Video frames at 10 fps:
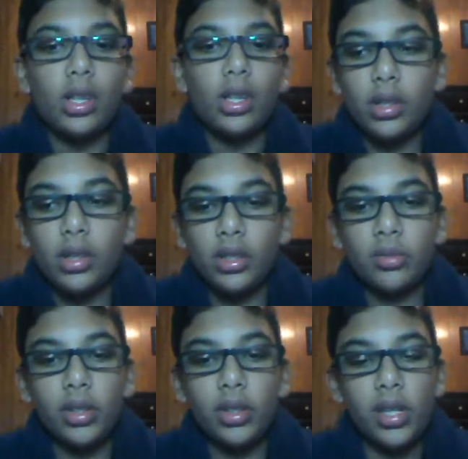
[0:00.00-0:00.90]
So
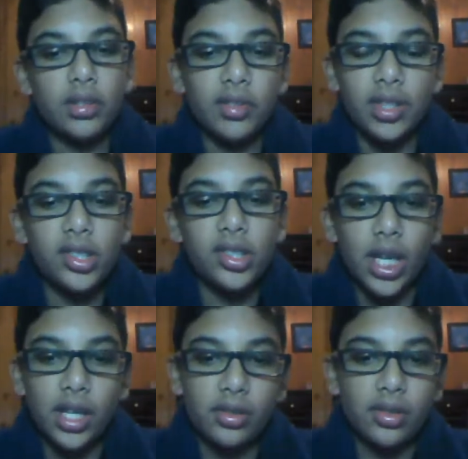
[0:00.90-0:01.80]
the world has really
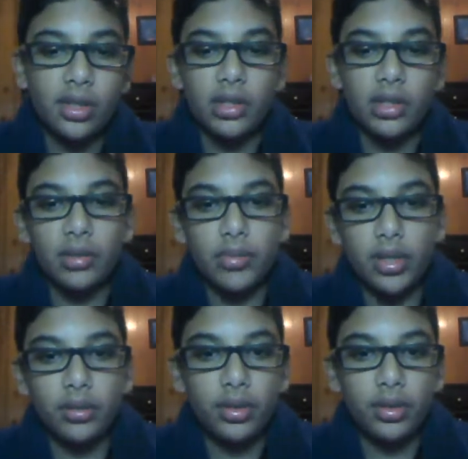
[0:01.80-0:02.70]
changed in terms
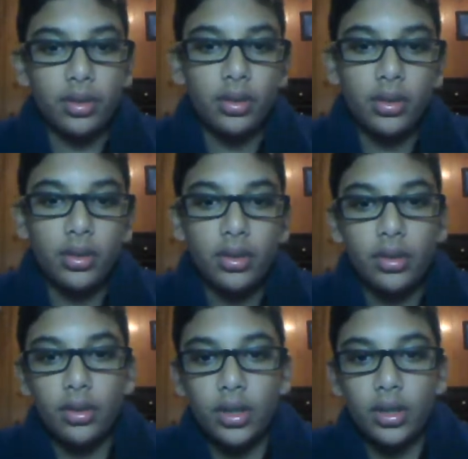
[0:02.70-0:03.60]
of
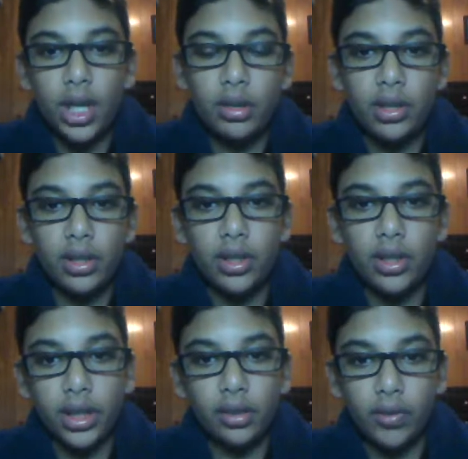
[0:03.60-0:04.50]
how we
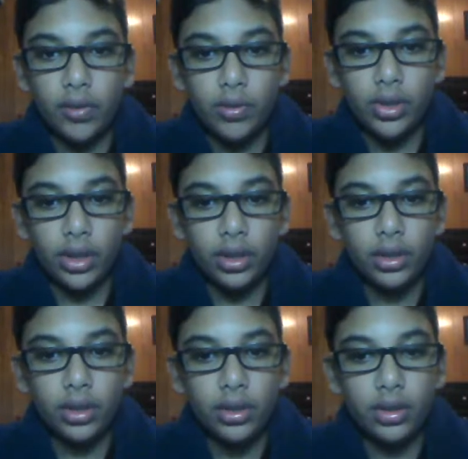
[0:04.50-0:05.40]
look at the future
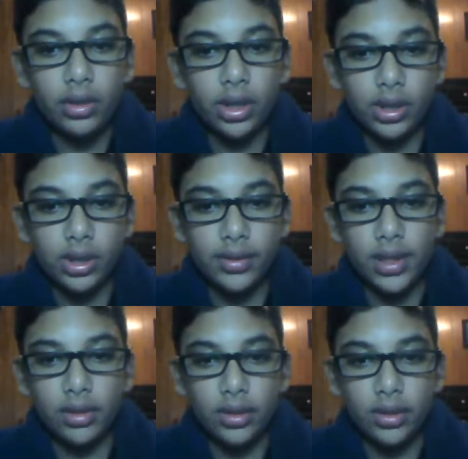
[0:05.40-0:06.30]
since the
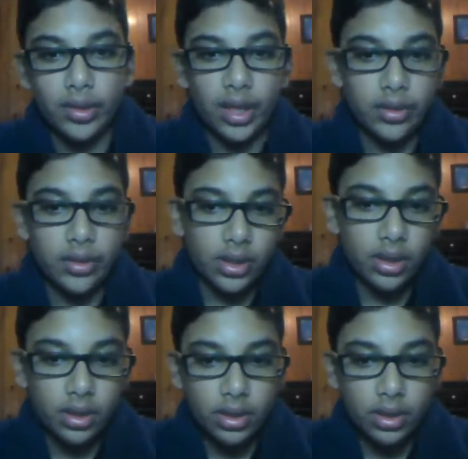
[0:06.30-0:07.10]
year 2000.